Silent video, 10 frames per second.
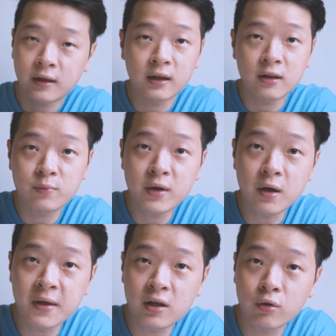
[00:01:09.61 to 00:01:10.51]
Okay, let's bring it
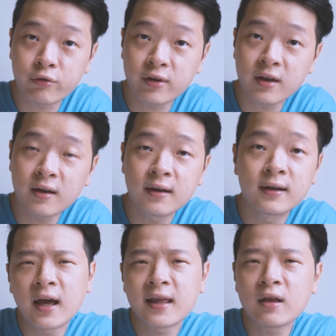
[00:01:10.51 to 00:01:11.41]
a bit closer.
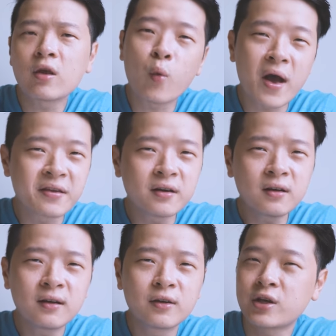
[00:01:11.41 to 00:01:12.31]
And then the
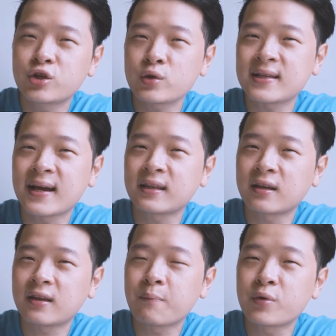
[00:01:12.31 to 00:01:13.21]
weather. It shows like
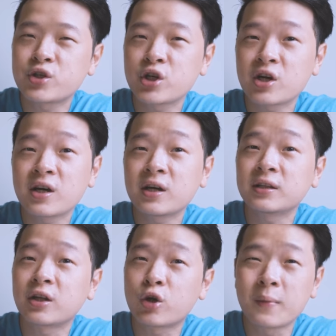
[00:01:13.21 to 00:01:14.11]
the temperature,
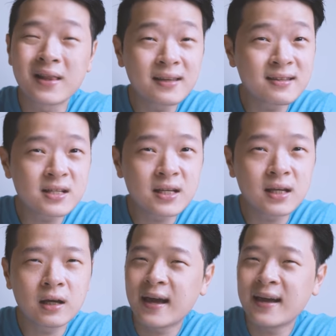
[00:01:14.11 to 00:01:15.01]
the
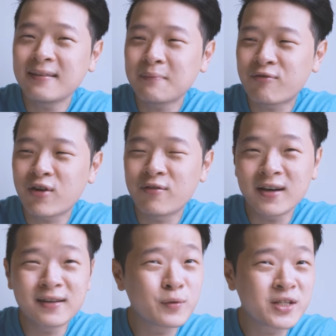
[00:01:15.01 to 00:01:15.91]
humidity, and my
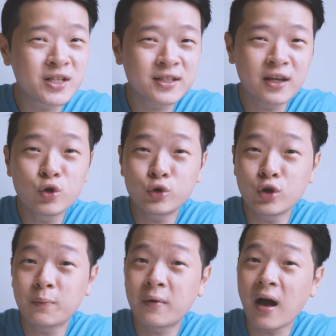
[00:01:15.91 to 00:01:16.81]
favorite, which is the
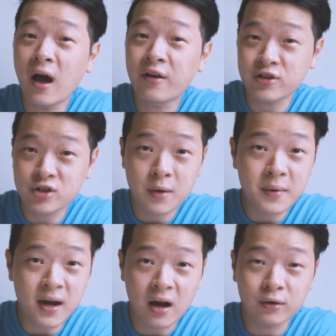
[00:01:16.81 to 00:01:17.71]
YouTube
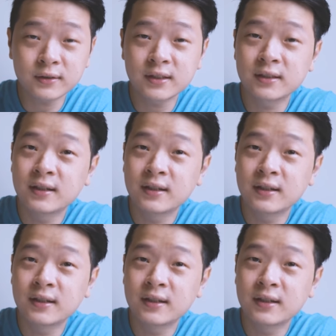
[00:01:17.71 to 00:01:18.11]
subscriber count.